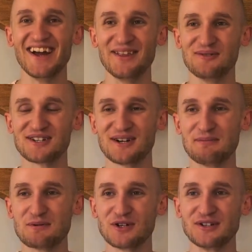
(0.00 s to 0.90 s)
yeah, there was a
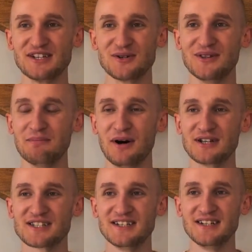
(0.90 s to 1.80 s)
couple junkies on the
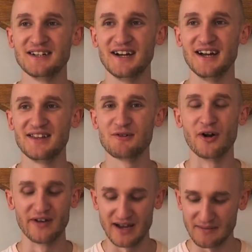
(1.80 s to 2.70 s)
bus. Uh, they
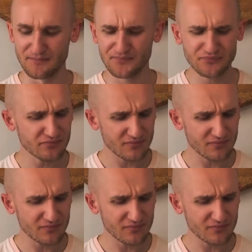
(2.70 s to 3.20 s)
were all right.